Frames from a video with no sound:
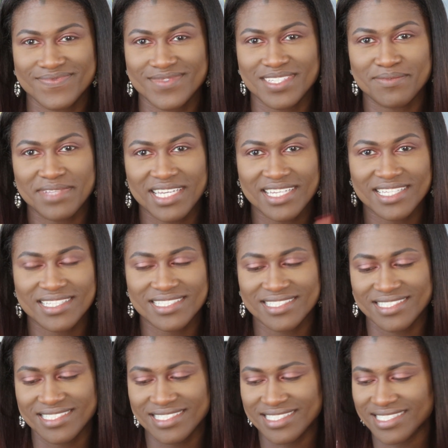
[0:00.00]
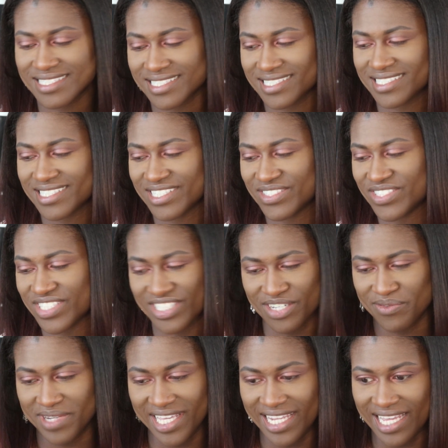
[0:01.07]
sometimes you just
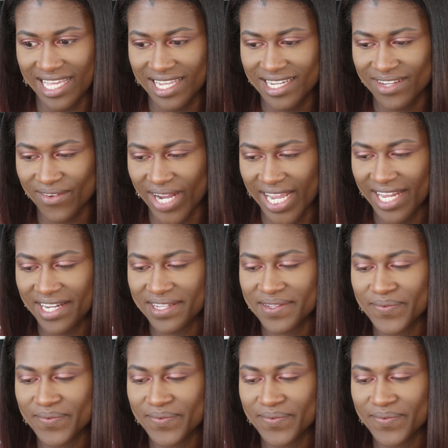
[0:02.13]
don't need it, right?